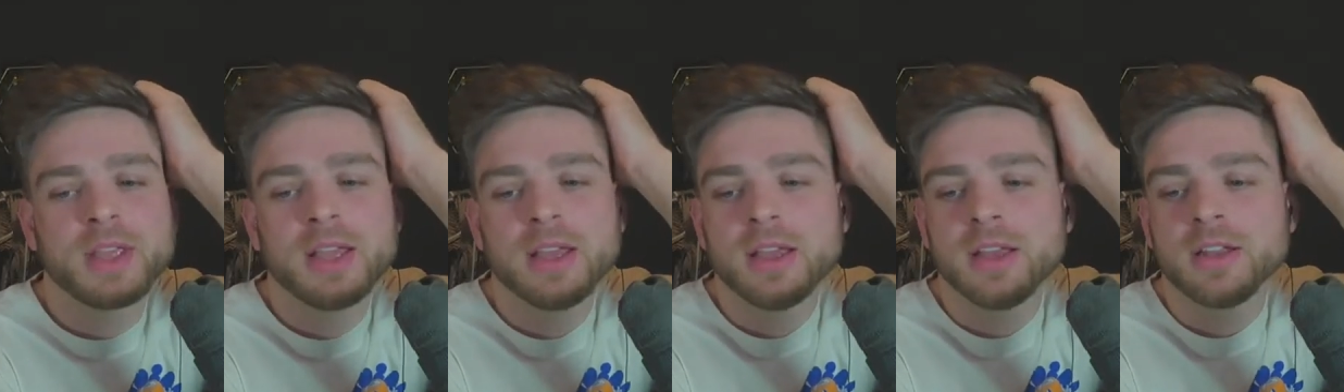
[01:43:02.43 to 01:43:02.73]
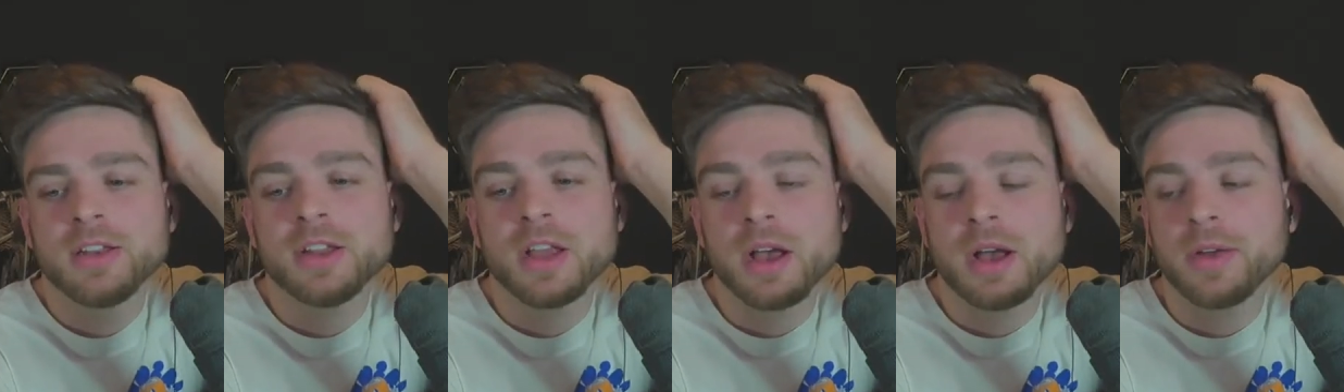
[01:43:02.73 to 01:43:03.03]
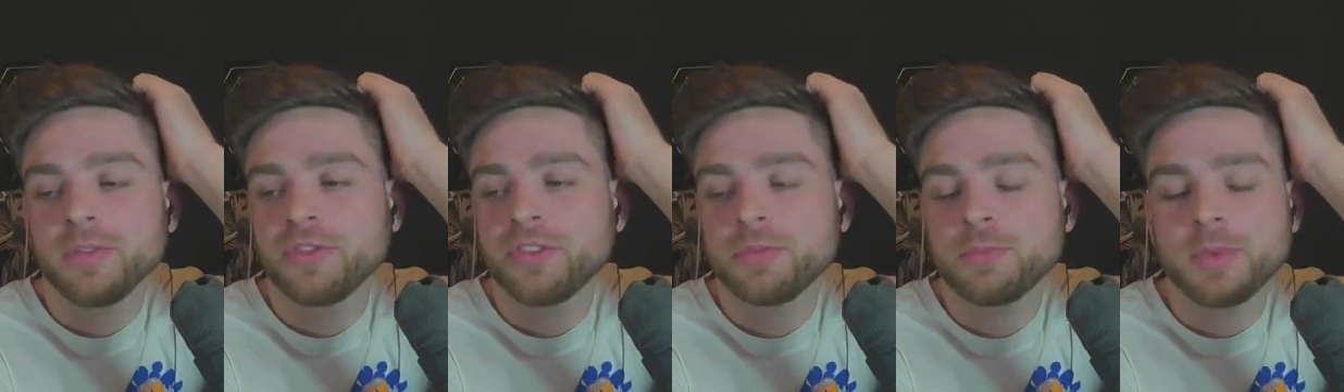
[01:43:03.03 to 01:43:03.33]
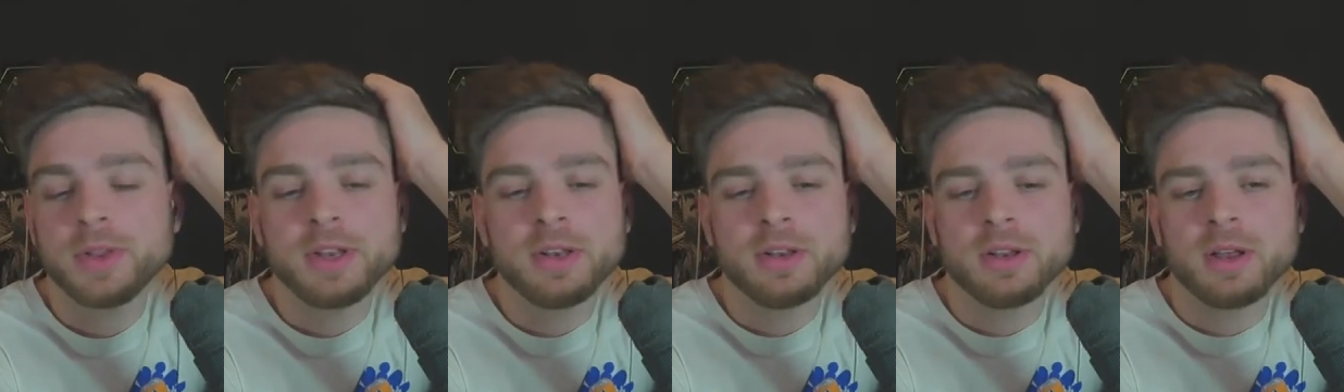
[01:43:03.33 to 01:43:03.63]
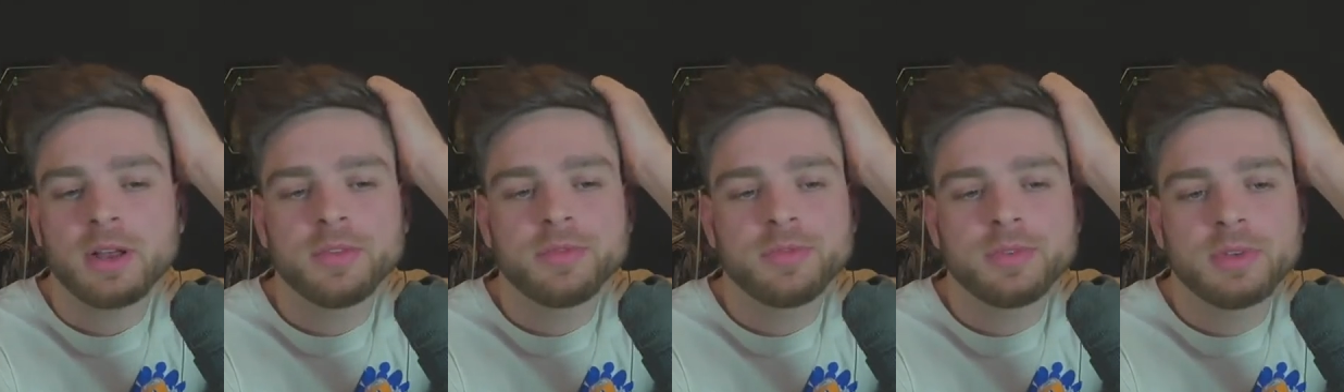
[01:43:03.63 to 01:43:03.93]
No,
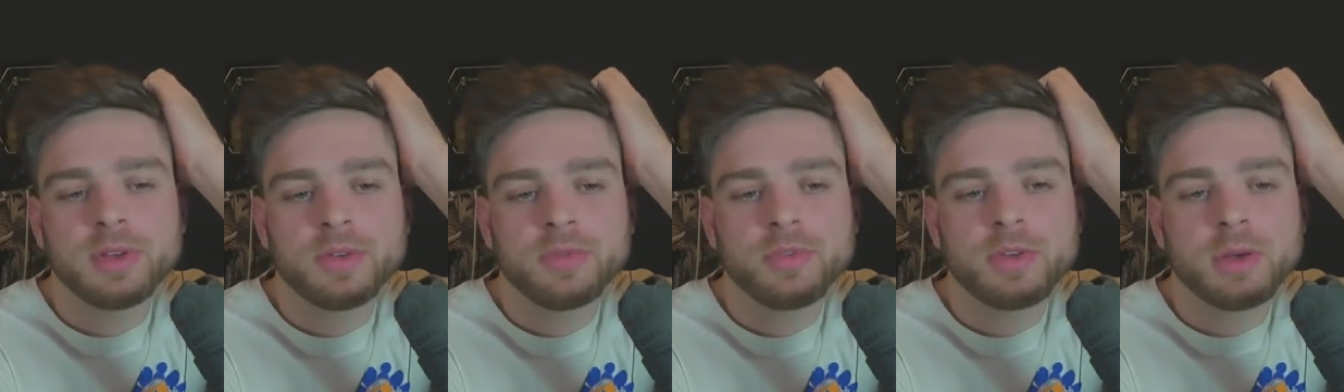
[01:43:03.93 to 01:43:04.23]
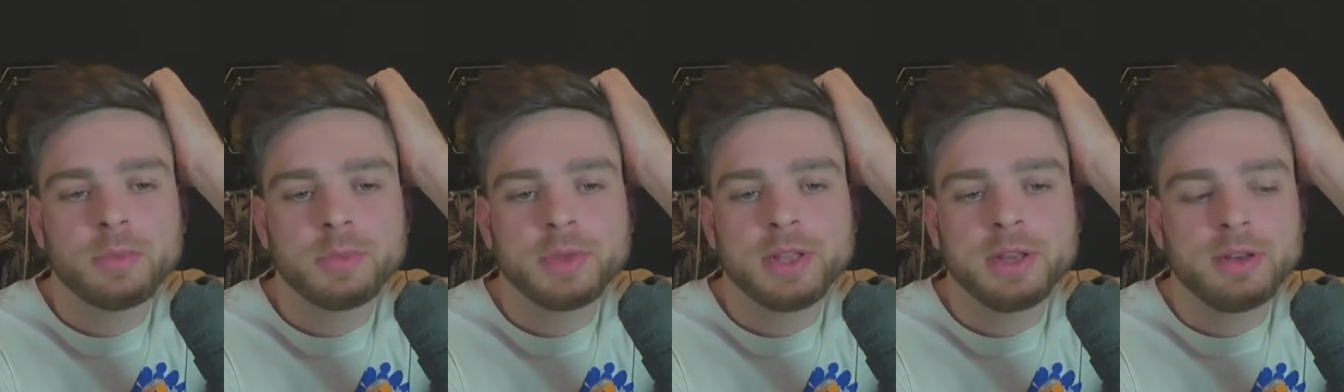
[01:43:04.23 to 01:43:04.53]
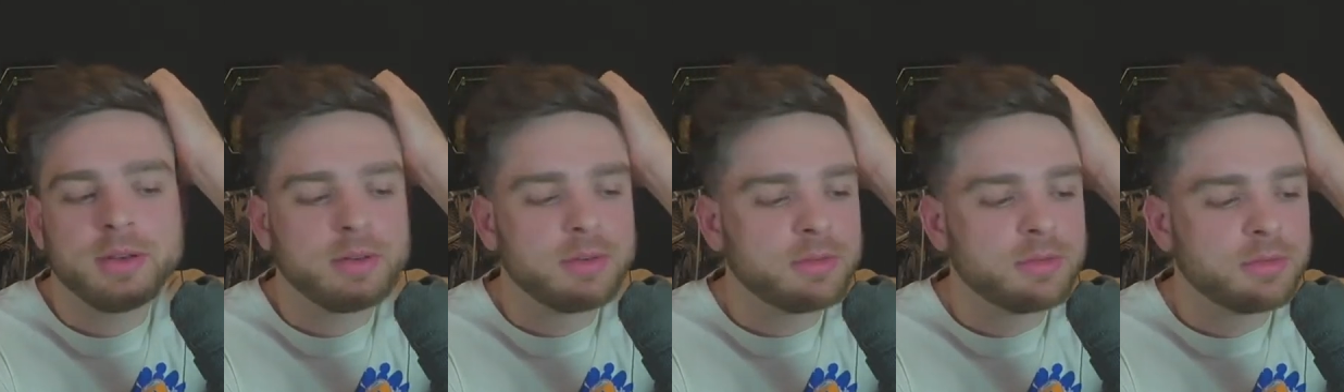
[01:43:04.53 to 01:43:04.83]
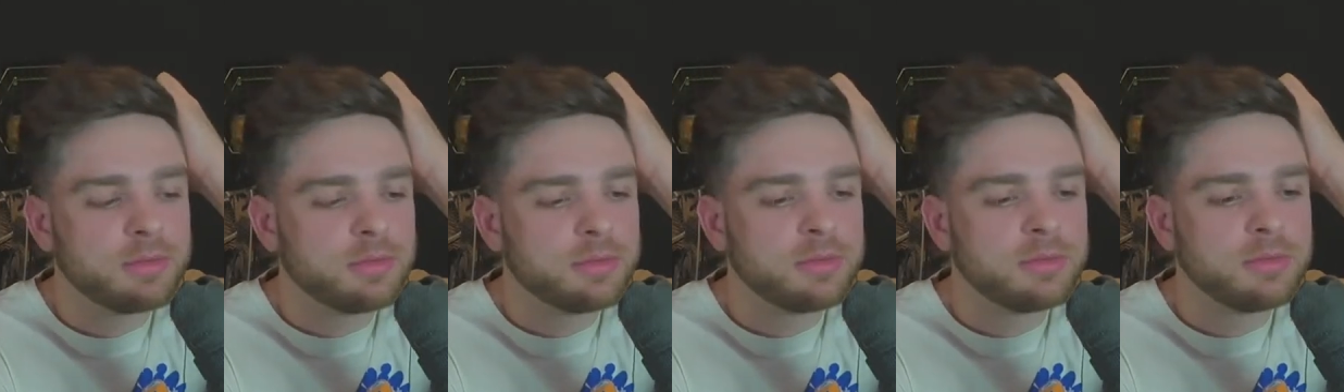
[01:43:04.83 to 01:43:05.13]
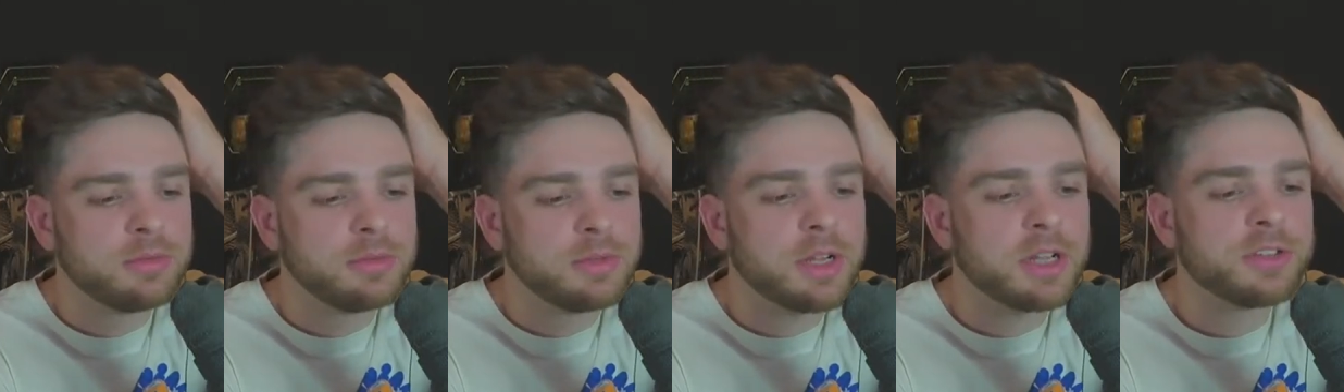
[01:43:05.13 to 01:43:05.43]
I've not been
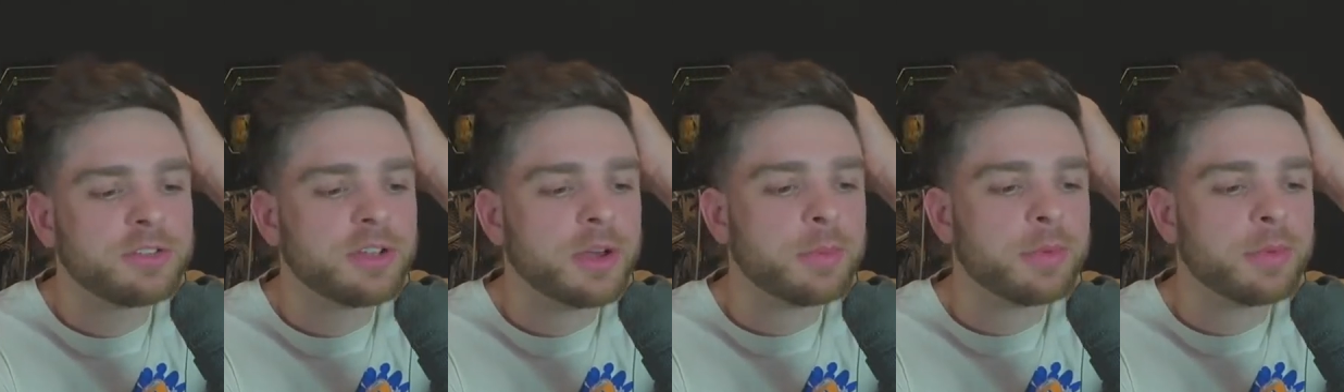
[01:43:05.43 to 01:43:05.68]
on top of